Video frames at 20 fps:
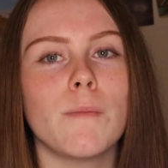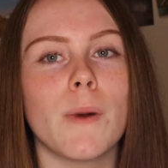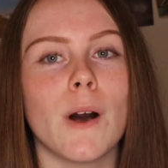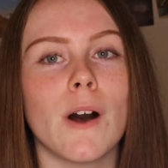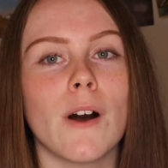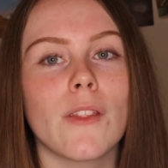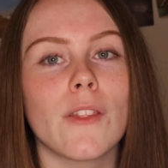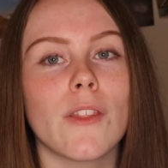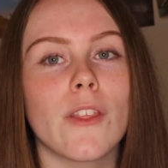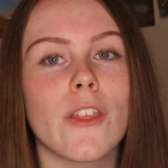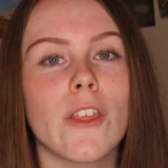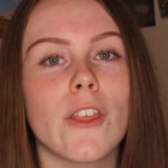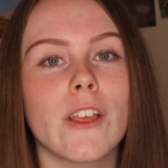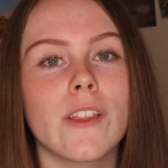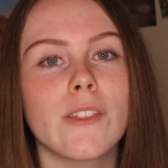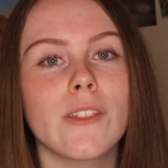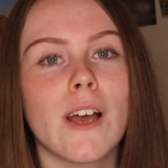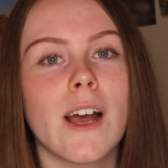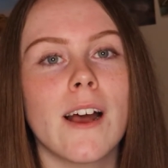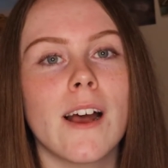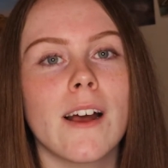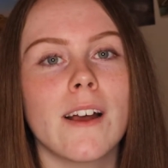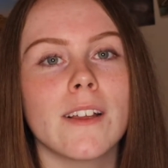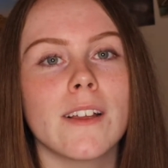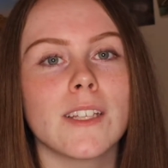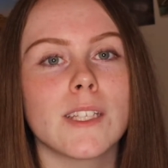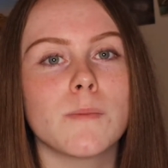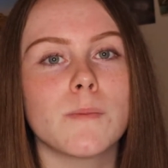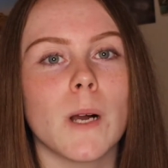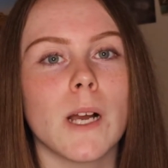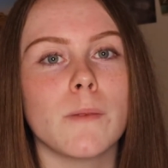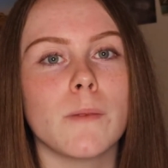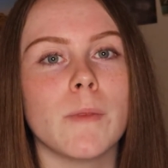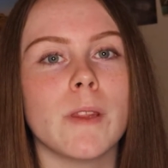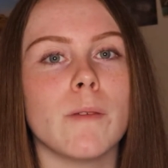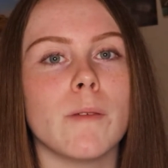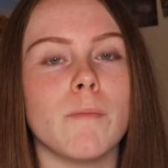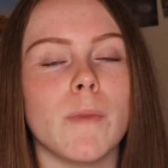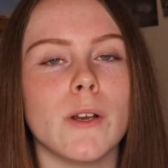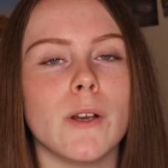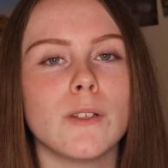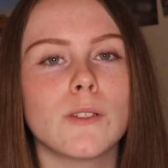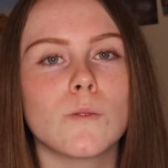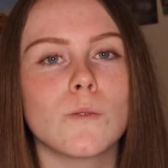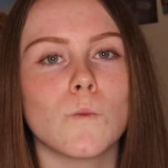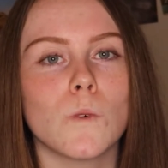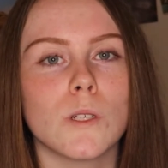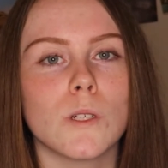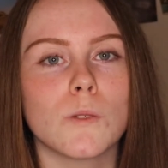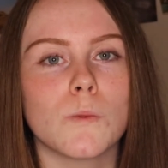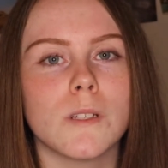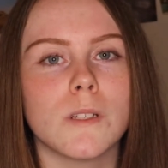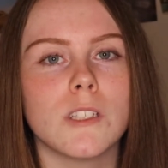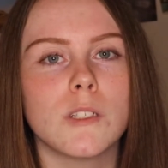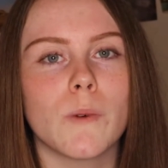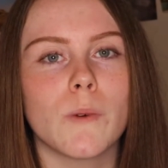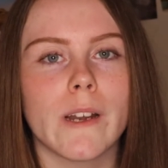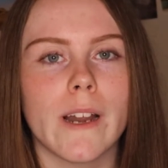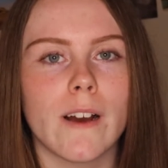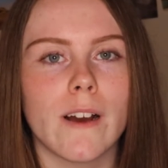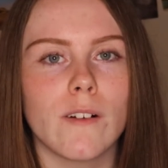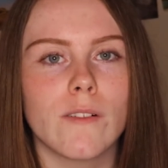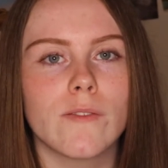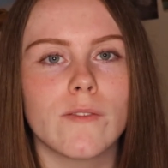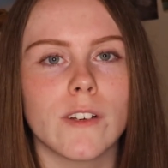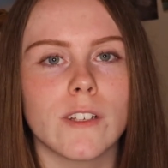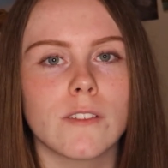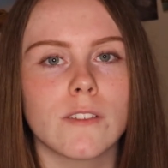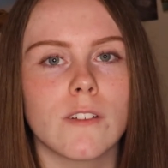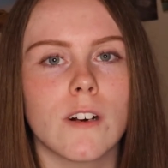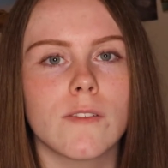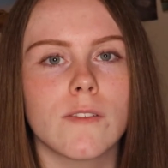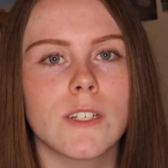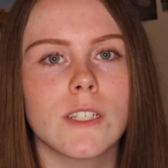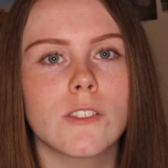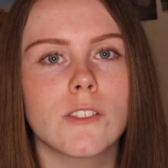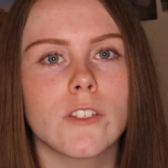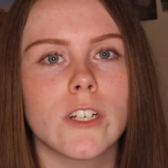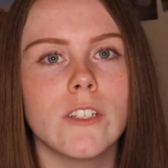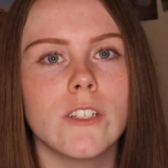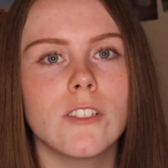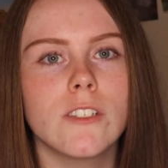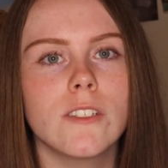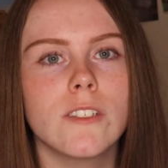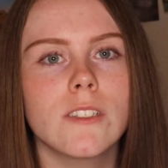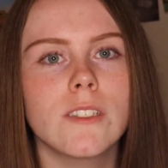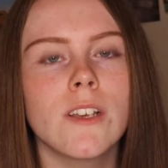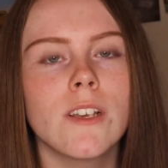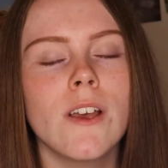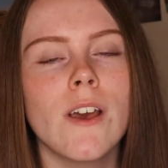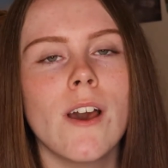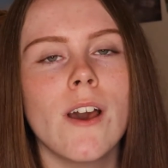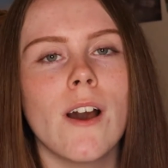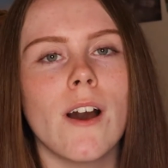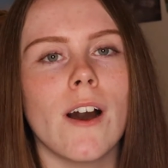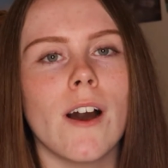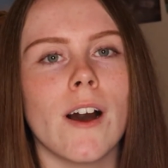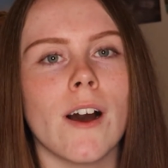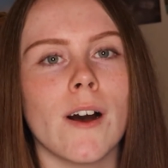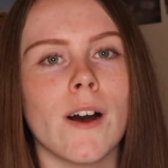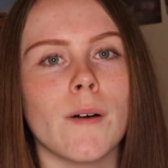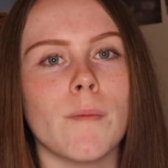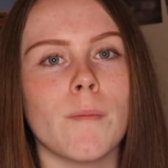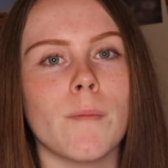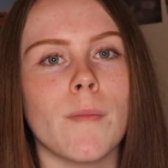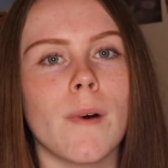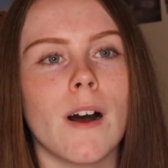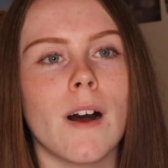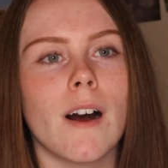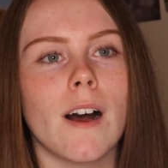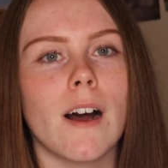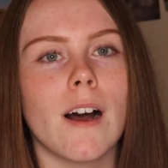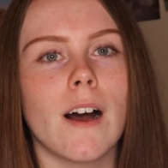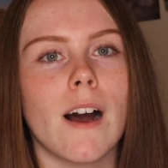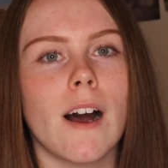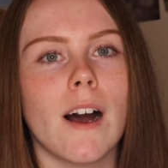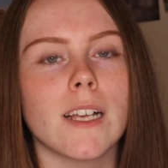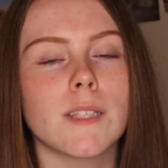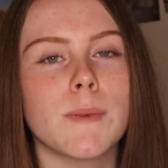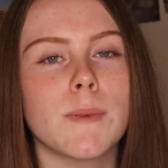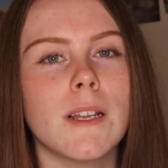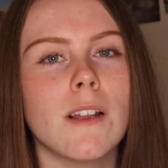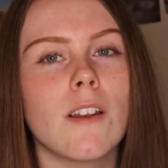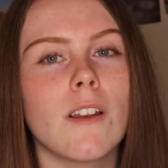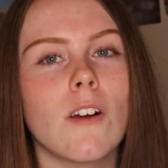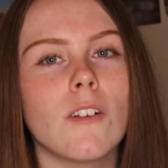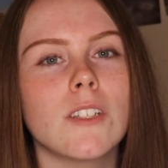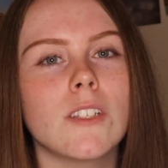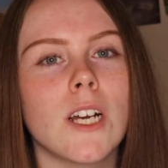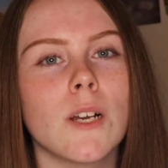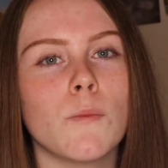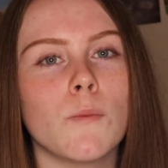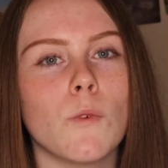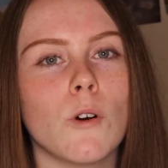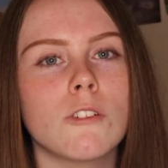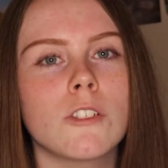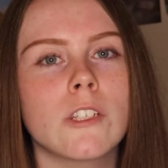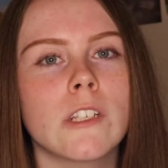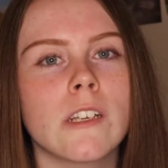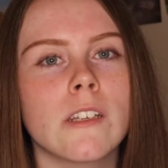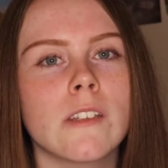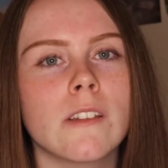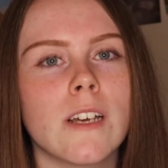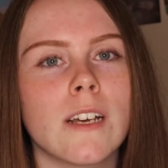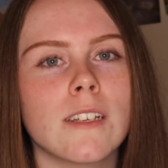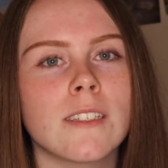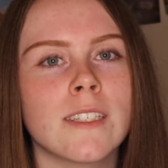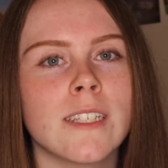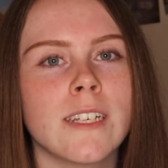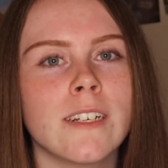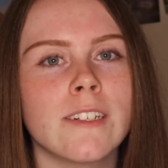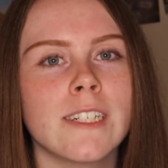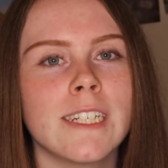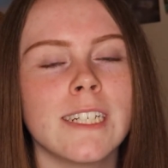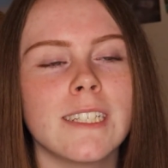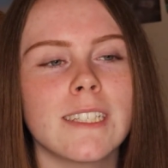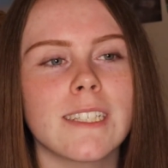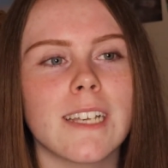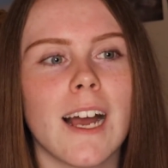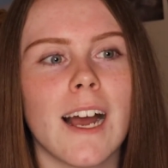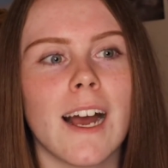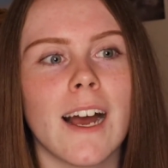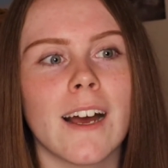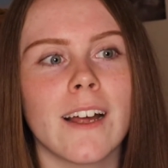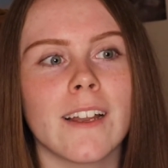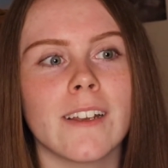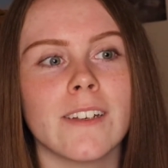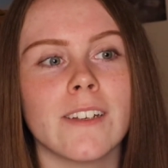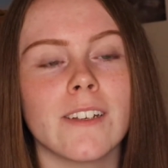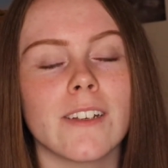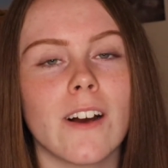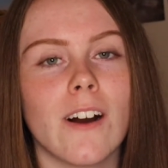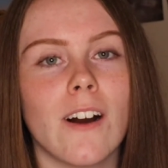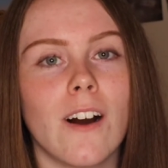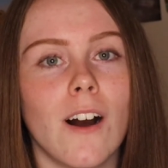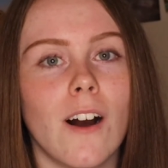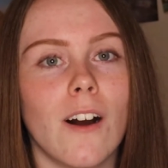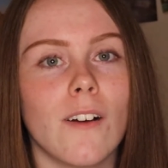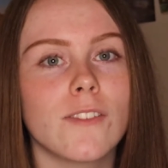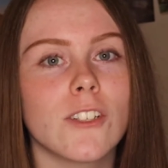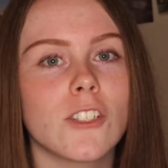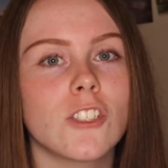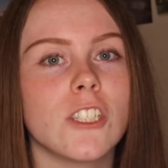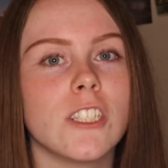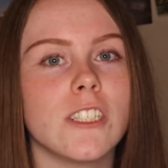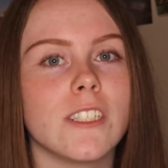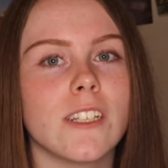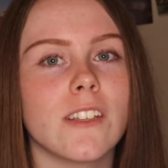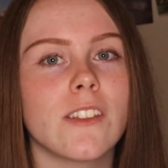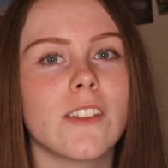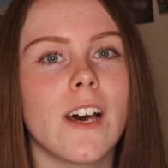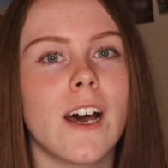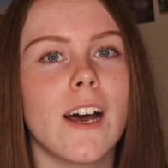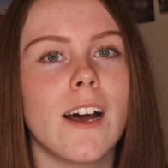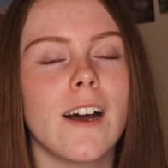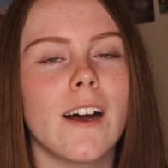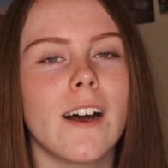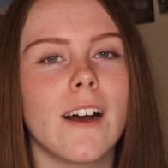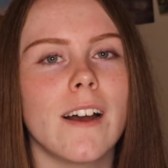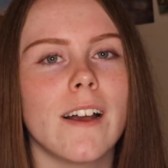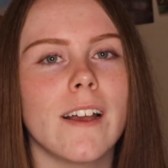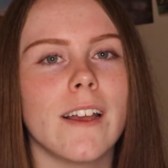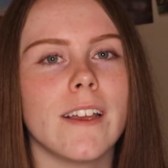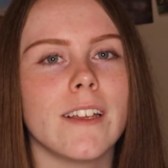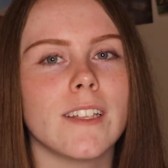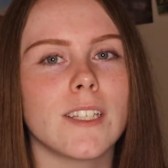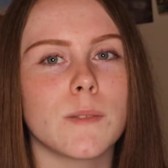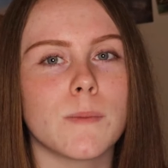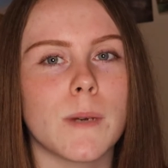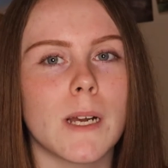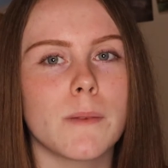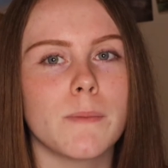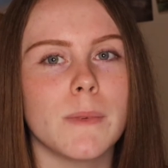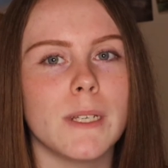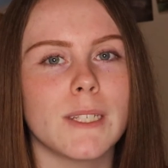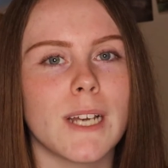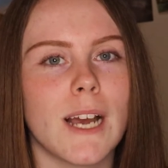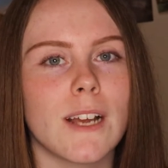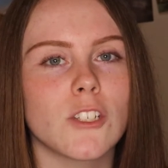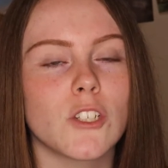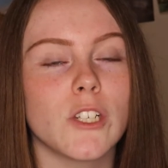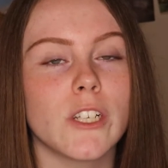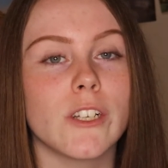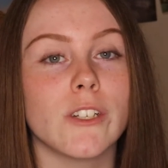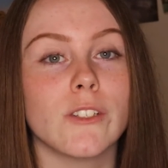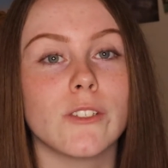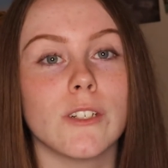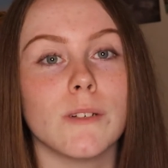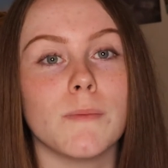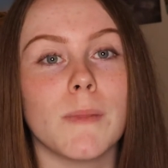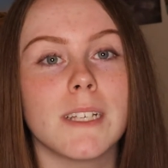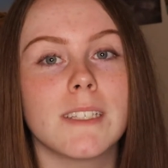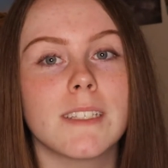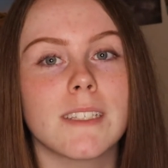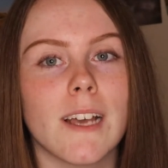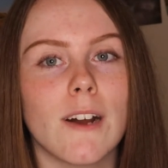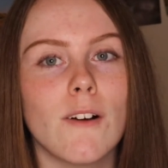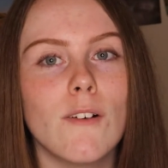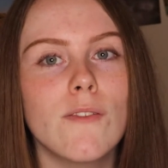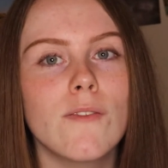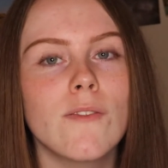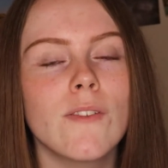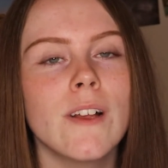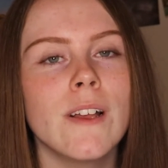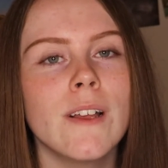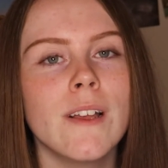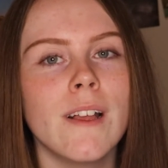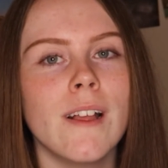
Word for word: But the thing that inspired me the most was when she went out photographing strangers. Um, I spent a lot of time watching that series, and after she did that, it inspired me to actually go do it myself.